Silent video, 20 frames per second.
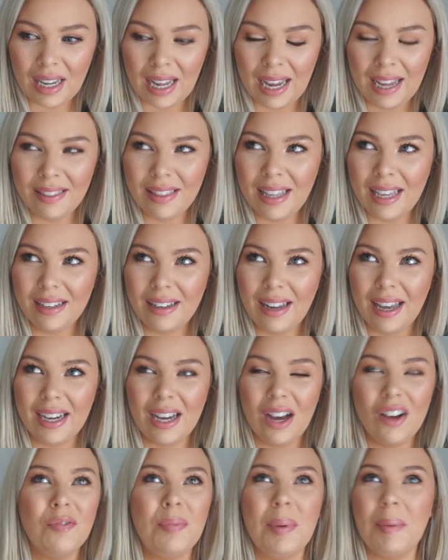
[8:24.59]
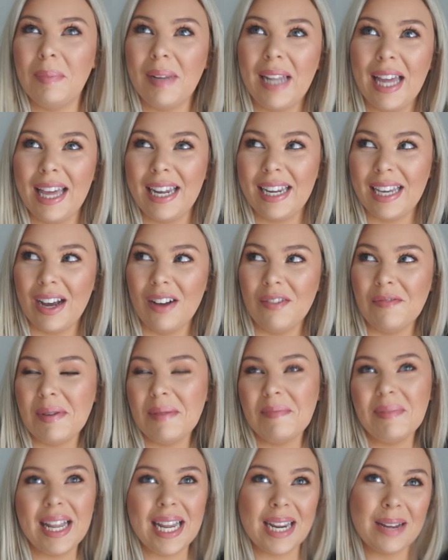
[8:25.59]
And then, like, I've been
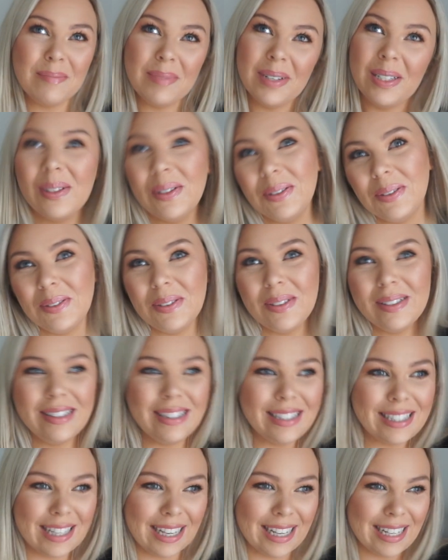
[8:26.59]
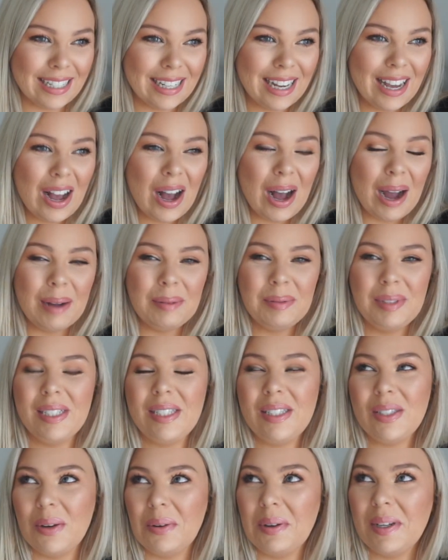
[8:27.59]
planning balloons, and I'm
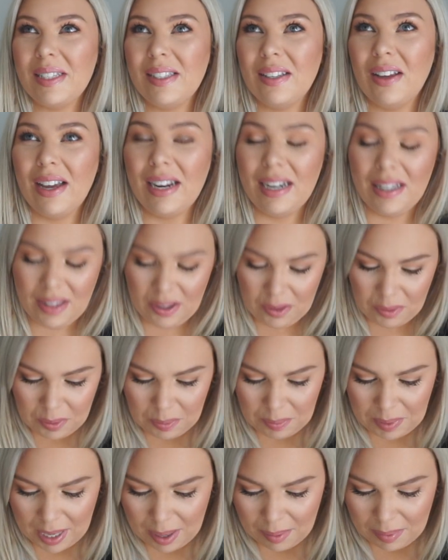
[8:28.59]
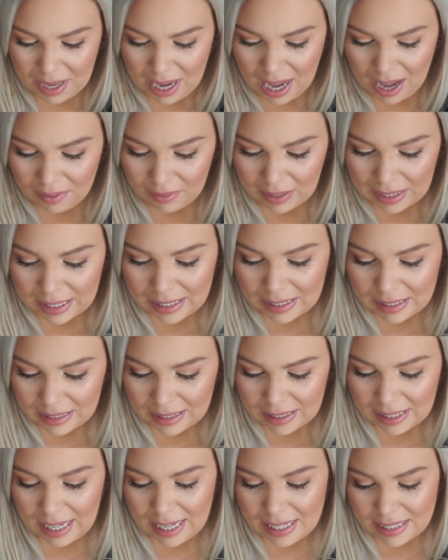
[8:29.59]
just so excited that we'll be able to have like a
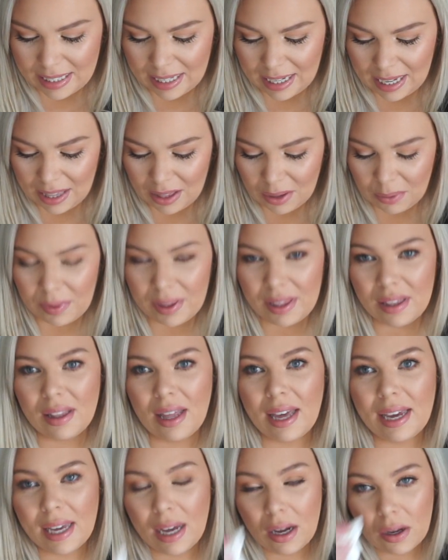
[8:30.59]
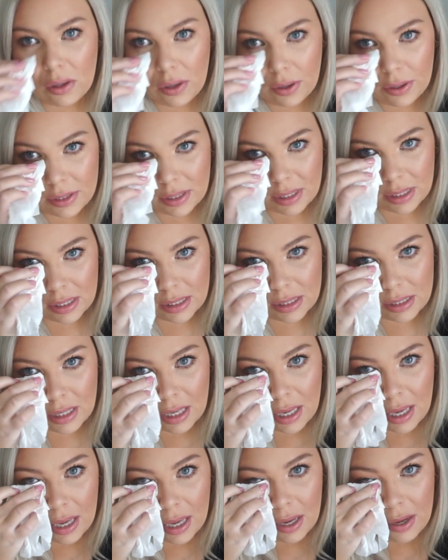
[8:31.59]
little get together with like our closest
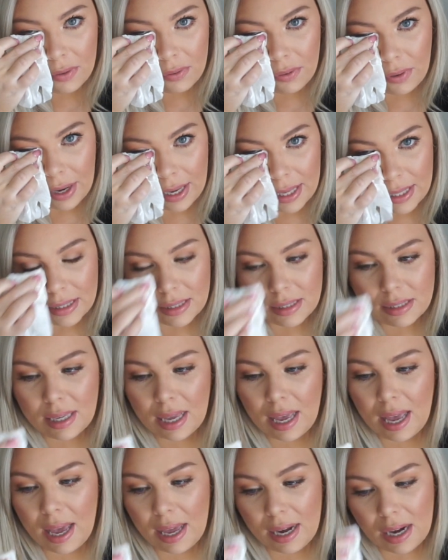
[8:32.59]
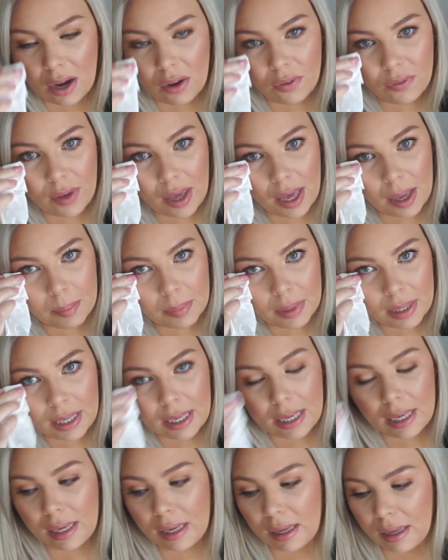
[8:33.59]
friends and our
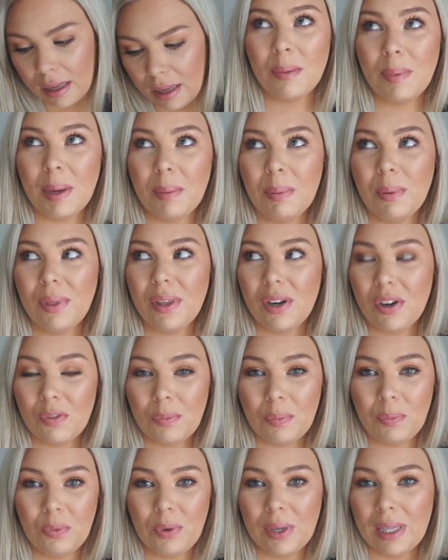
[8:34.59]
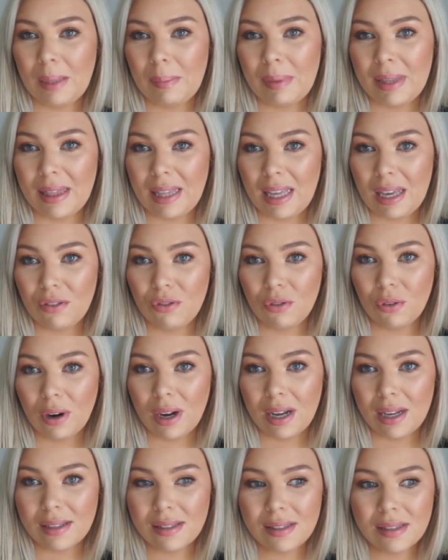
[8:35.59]
family, people that have really been there for
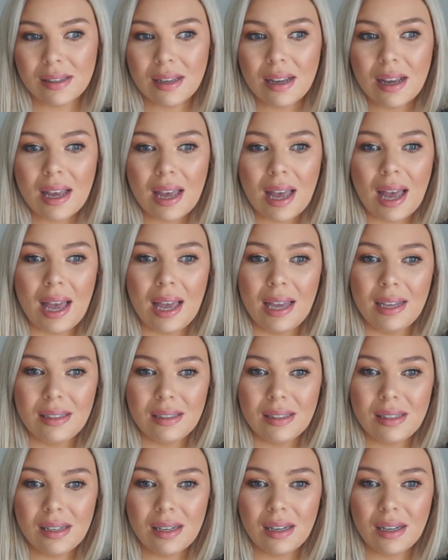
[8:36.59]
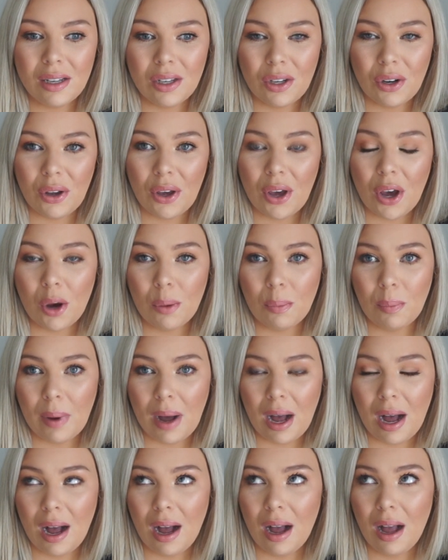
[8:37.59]
us and, you know,
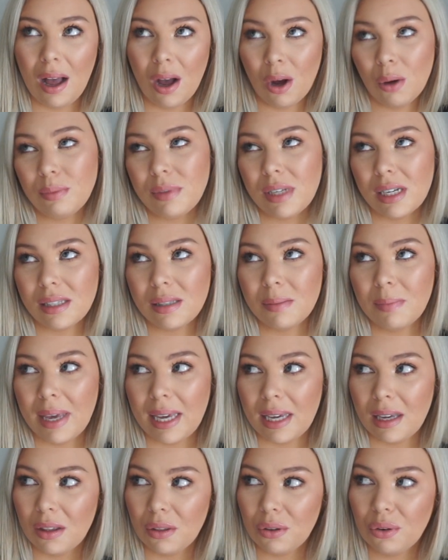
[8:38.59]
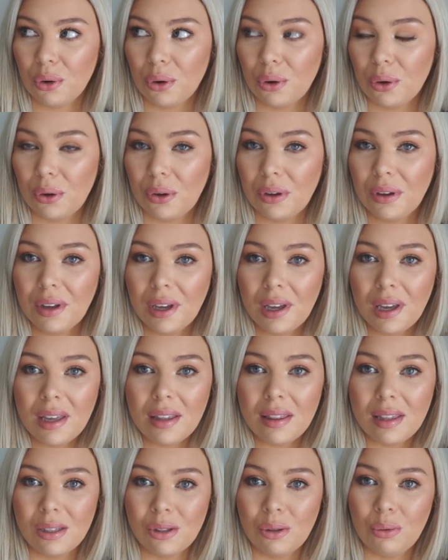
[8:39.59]
helped us make it through
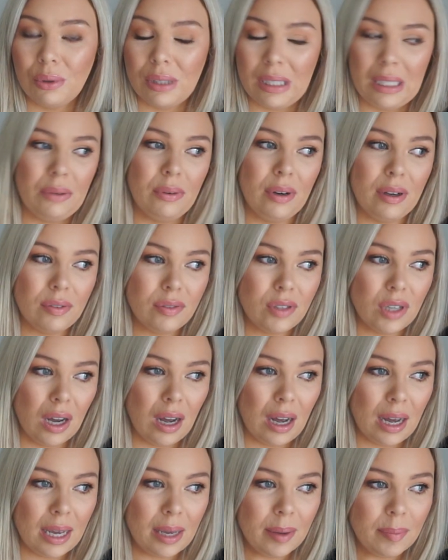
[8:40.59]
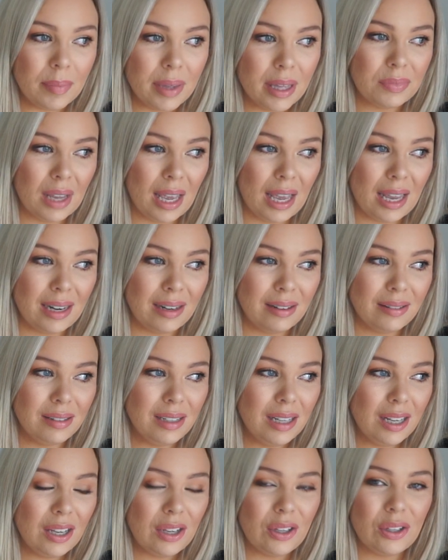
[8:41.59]
this really rough time, and,
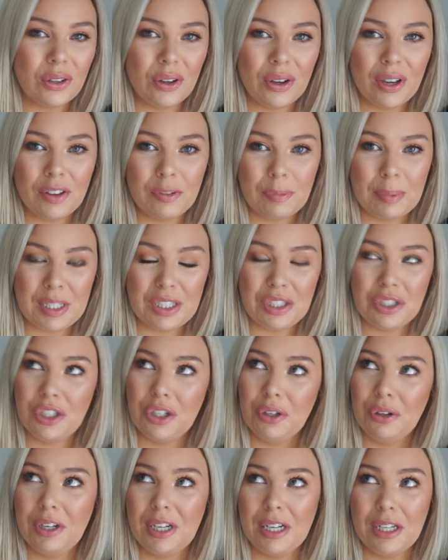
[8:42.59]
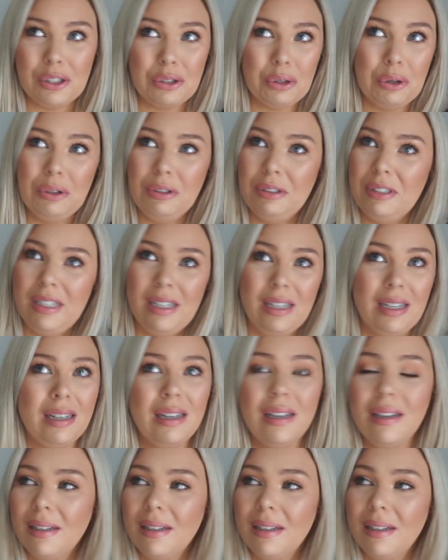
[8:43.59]
you know, have been cheering us on to